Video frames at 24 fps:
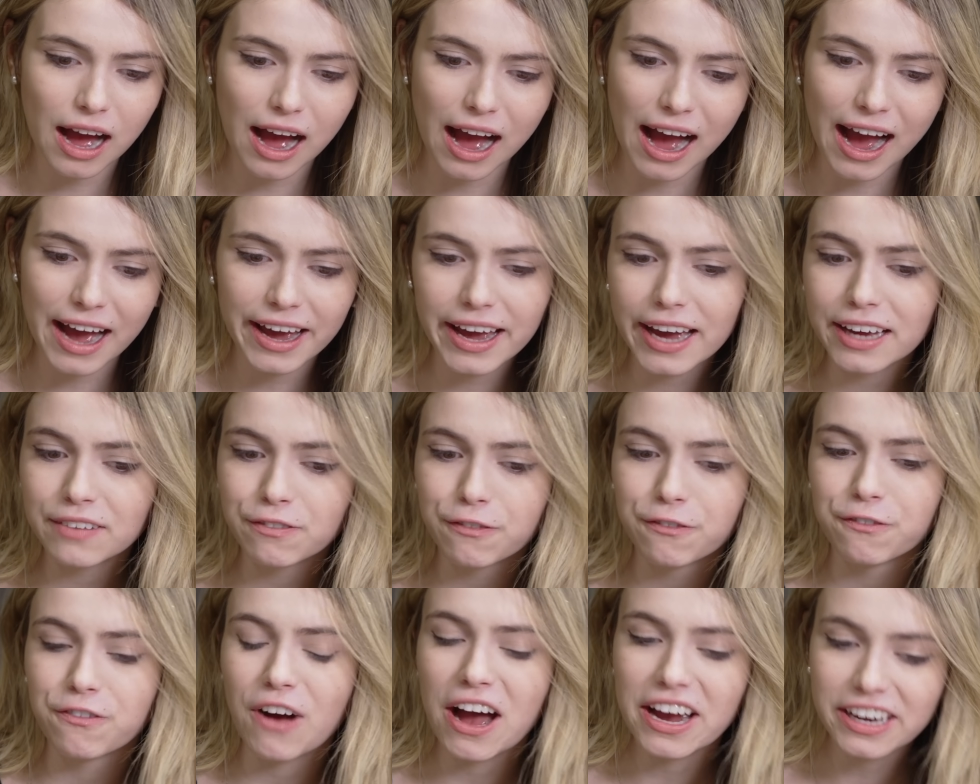I had
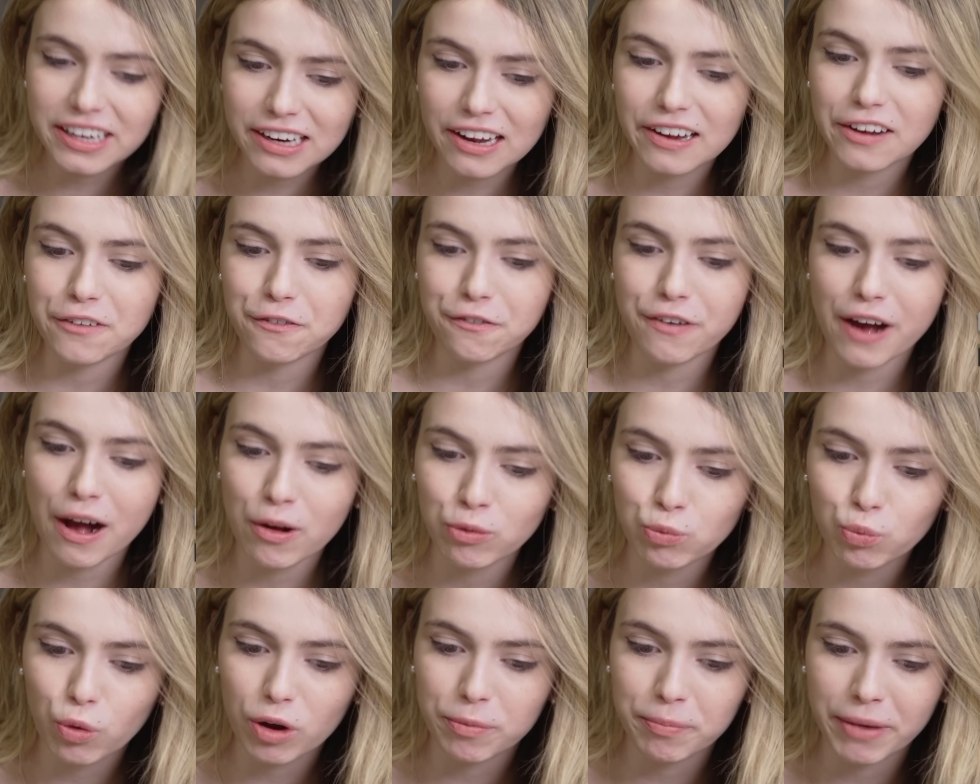finally
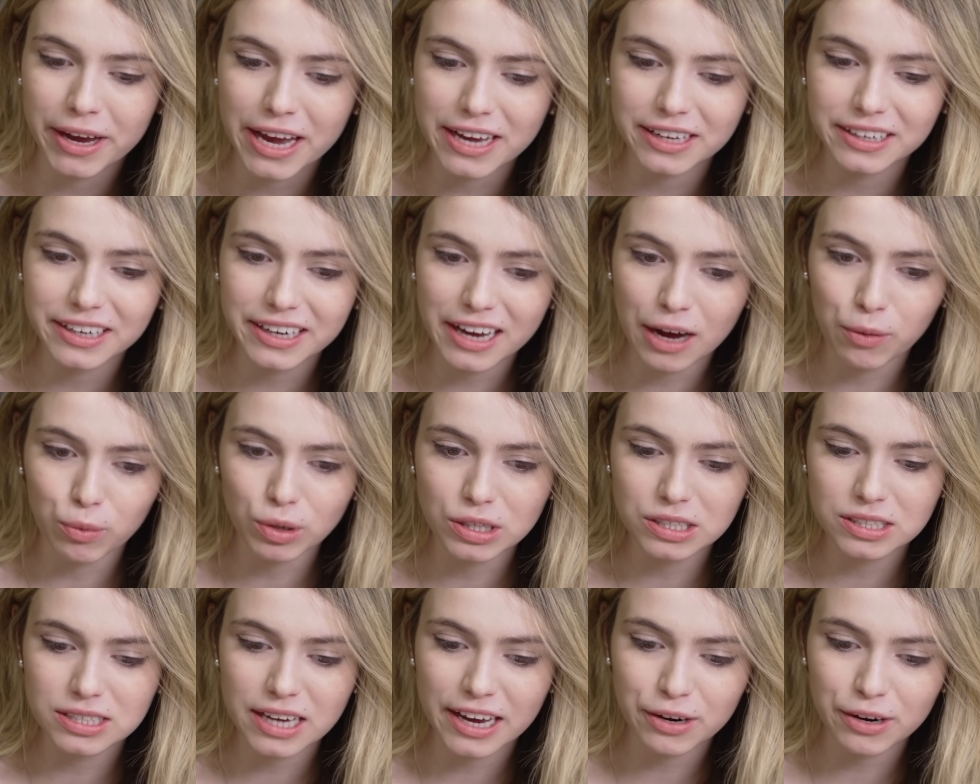found what my idea was.